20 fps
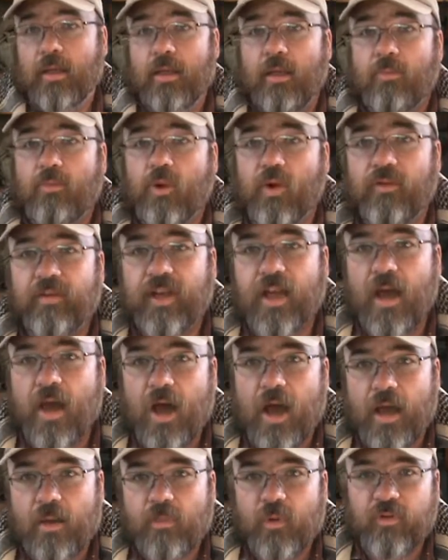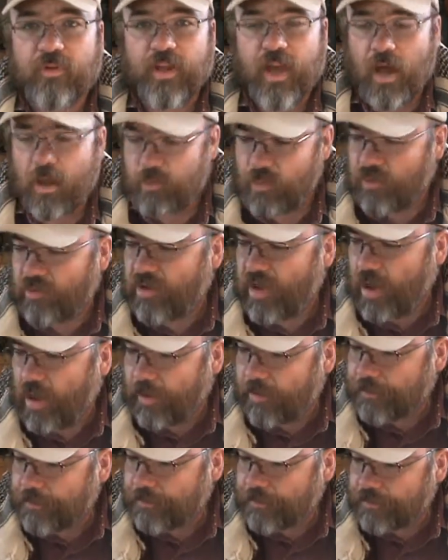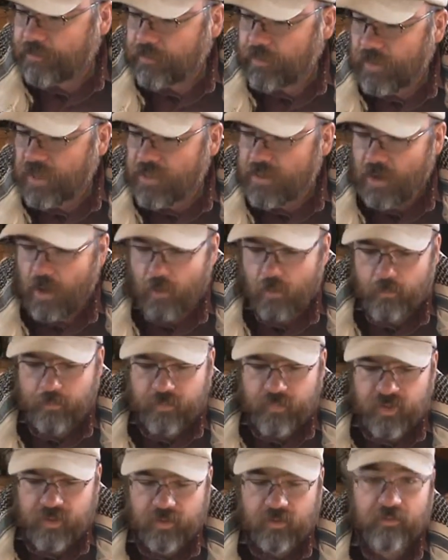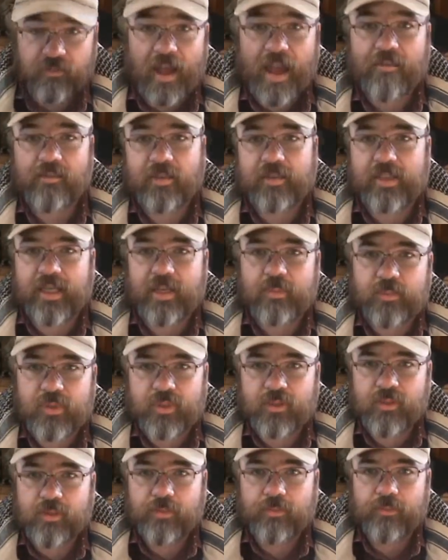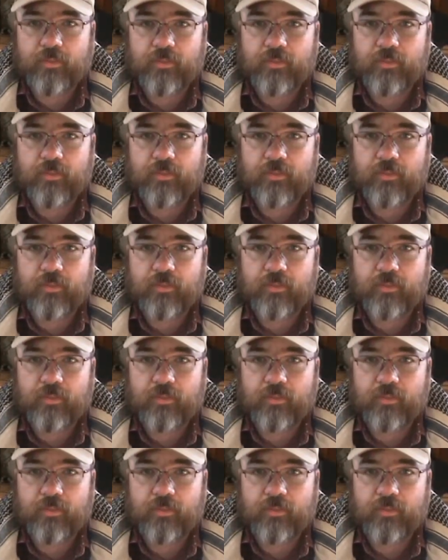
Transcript: Moving on. So, survival tips.